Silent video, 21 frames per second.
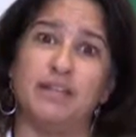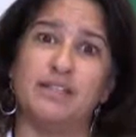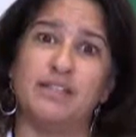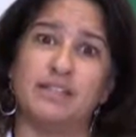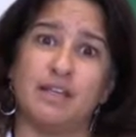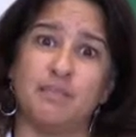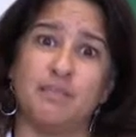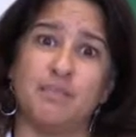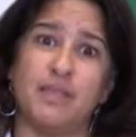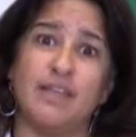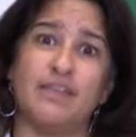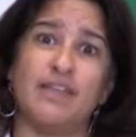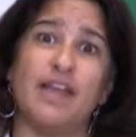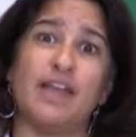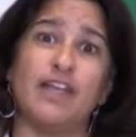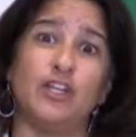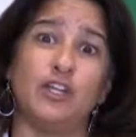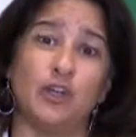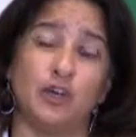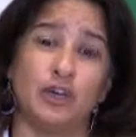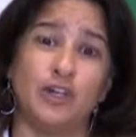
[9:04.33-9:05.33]
is something
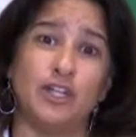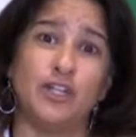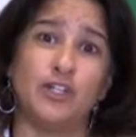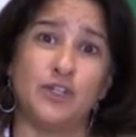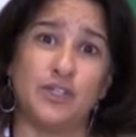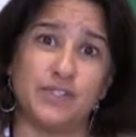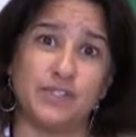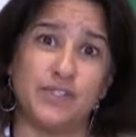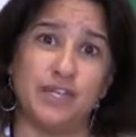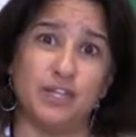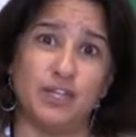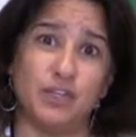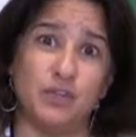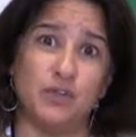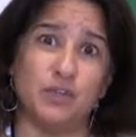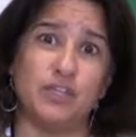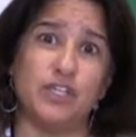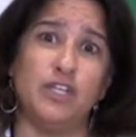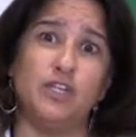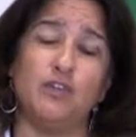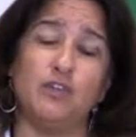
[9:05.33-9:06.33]
that you're interested in
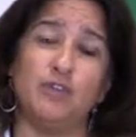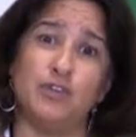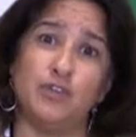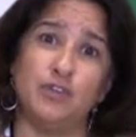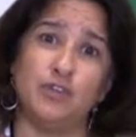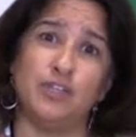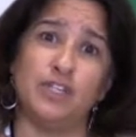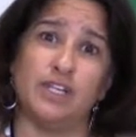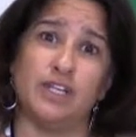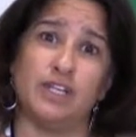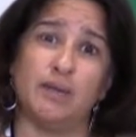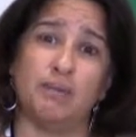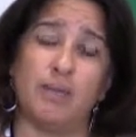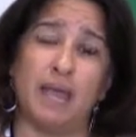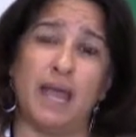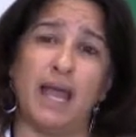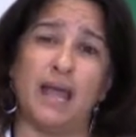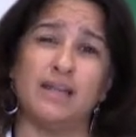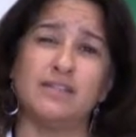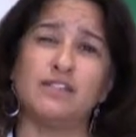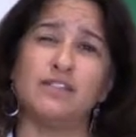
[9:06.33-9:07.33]
using, you've used it in the
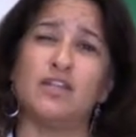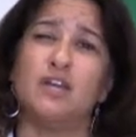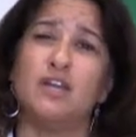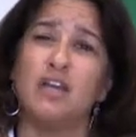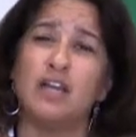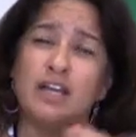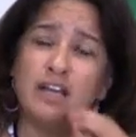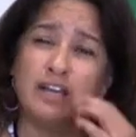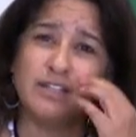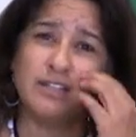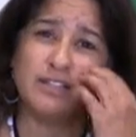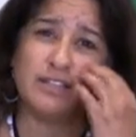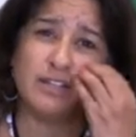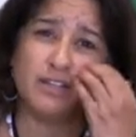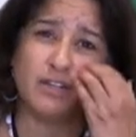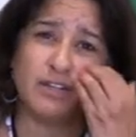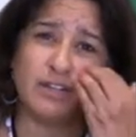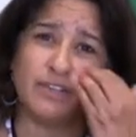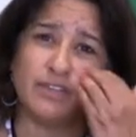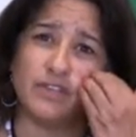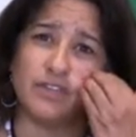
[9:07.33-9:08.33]
past,
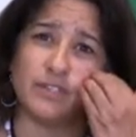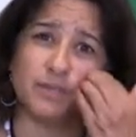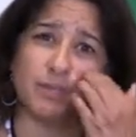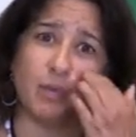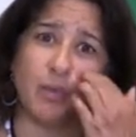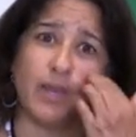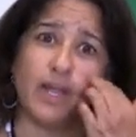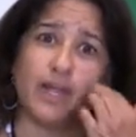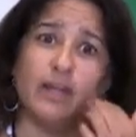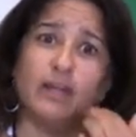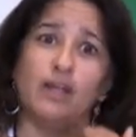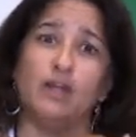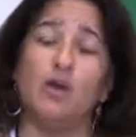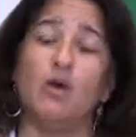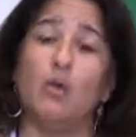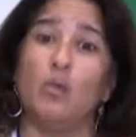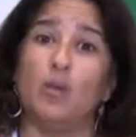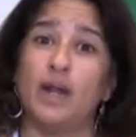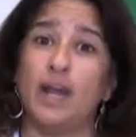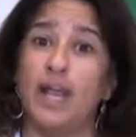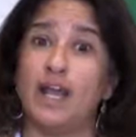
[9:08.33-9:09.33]
consider at this point
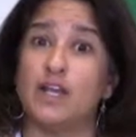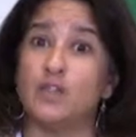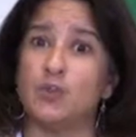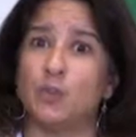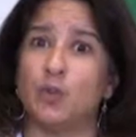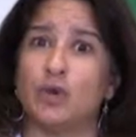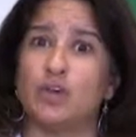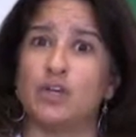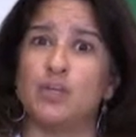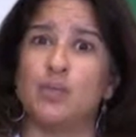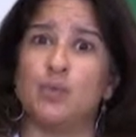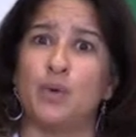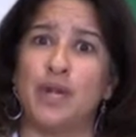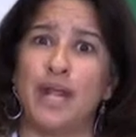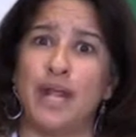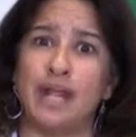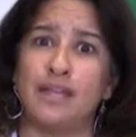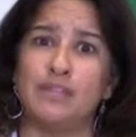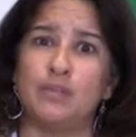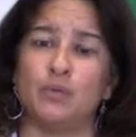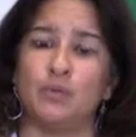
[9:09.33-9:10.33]
what has worked, what
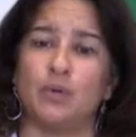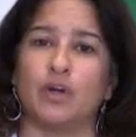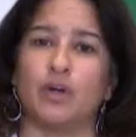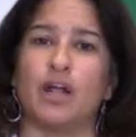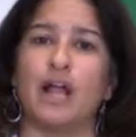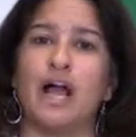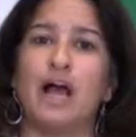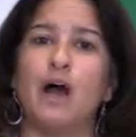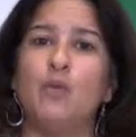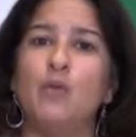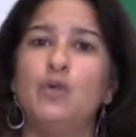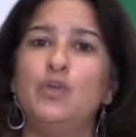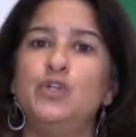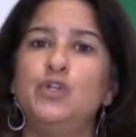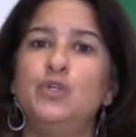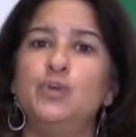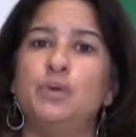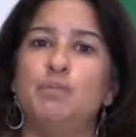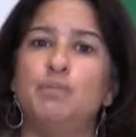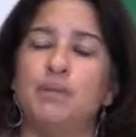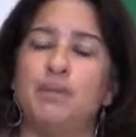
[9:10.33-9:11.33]
hasn't worked. How will
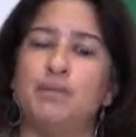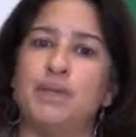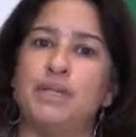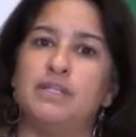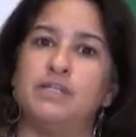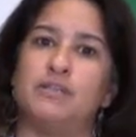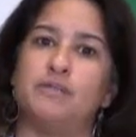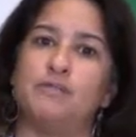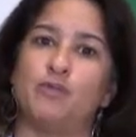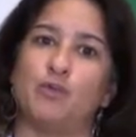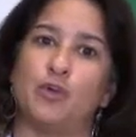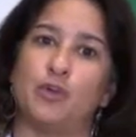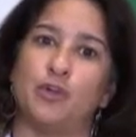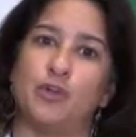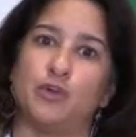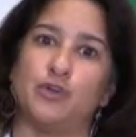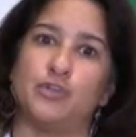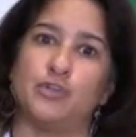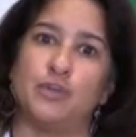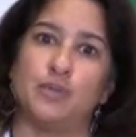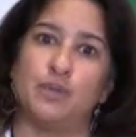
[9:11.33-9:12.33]
you implement it for
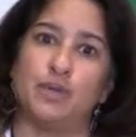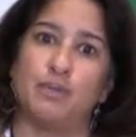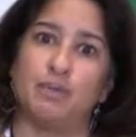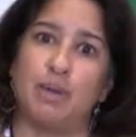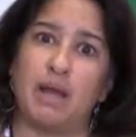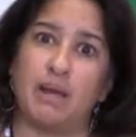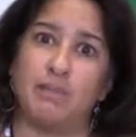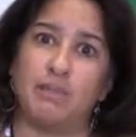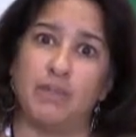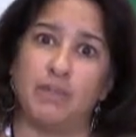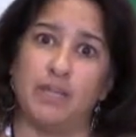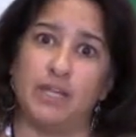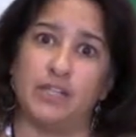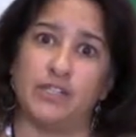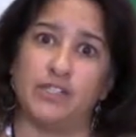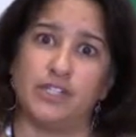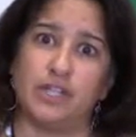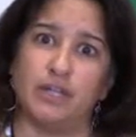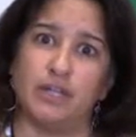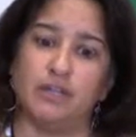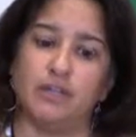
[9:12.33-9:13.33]
your student
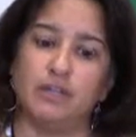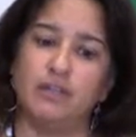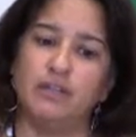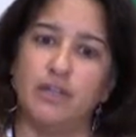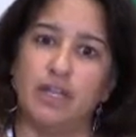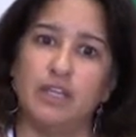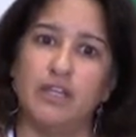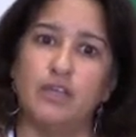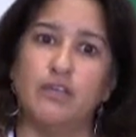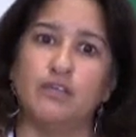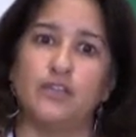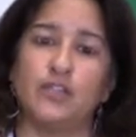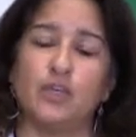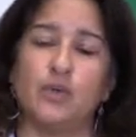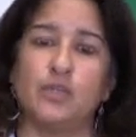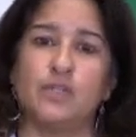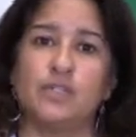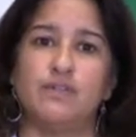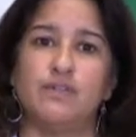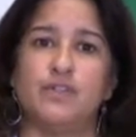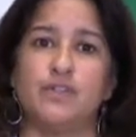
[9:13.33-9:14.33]
population that you've
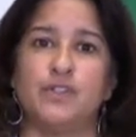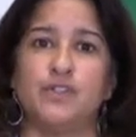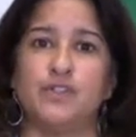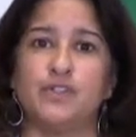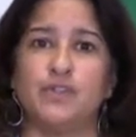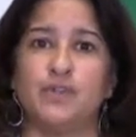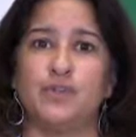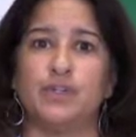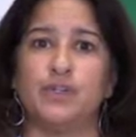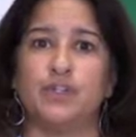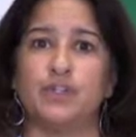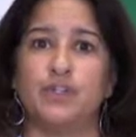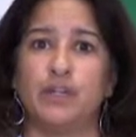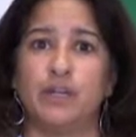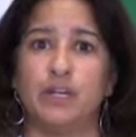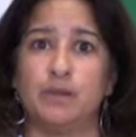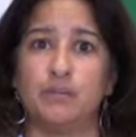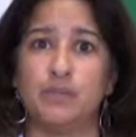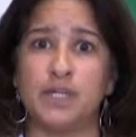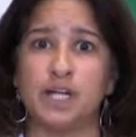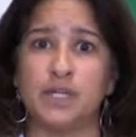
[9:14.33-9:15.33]
chosen for your student
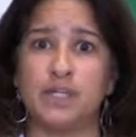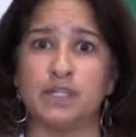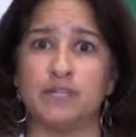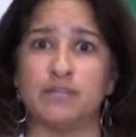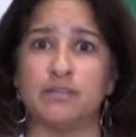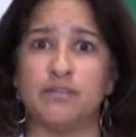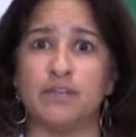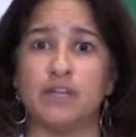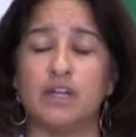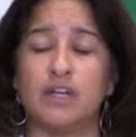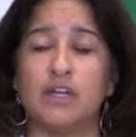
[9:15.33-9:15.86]
learning objective?